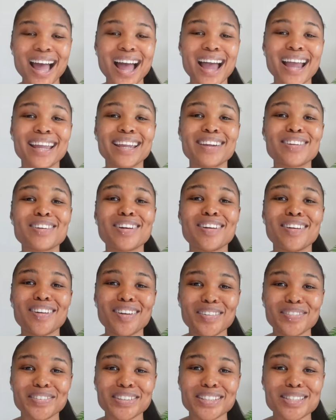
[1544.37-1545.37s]
I
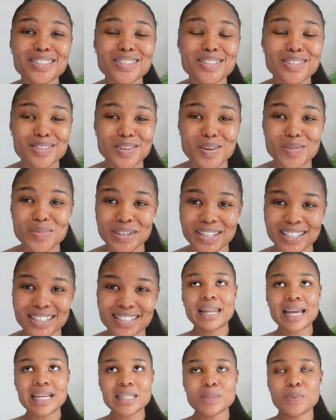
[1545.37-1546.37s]
love it so much.
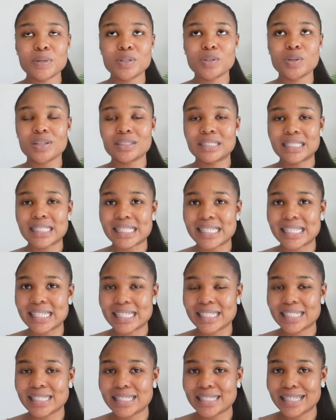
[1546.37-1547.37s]
Last but not the
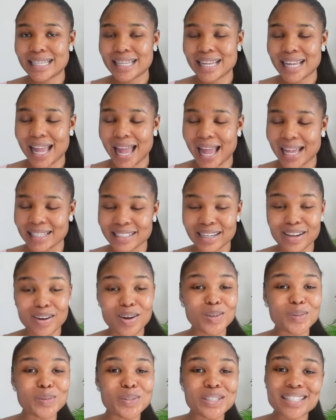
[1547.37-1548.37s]
least, as I
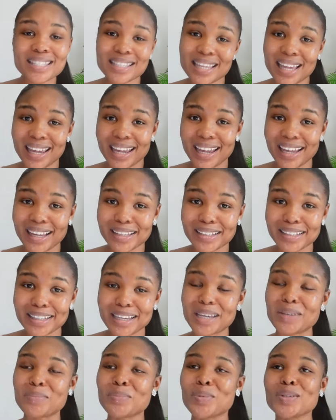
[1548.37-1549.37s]
always say
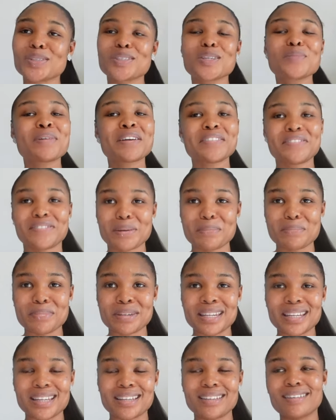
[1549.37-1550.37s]
in most of my
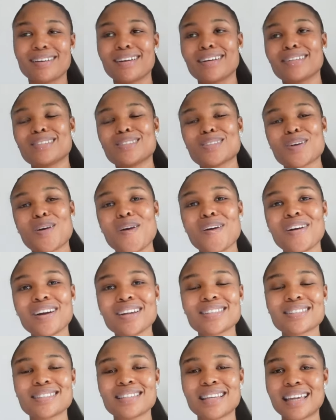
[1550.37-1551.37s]
feminine uh,
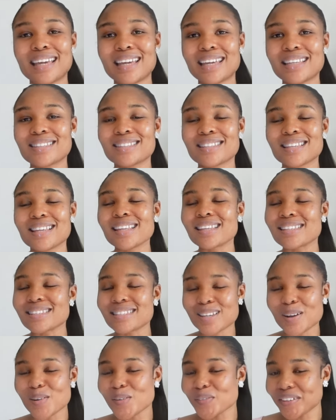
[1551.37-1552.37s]
talks, is
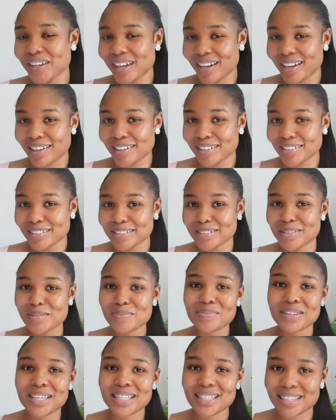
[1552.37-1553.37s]
self-care, the
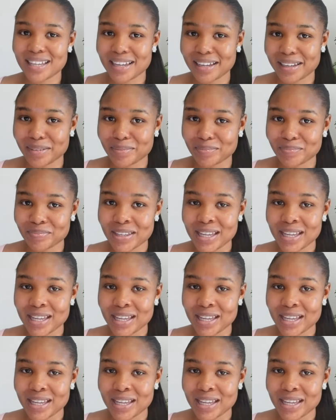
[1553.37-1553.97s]
me time.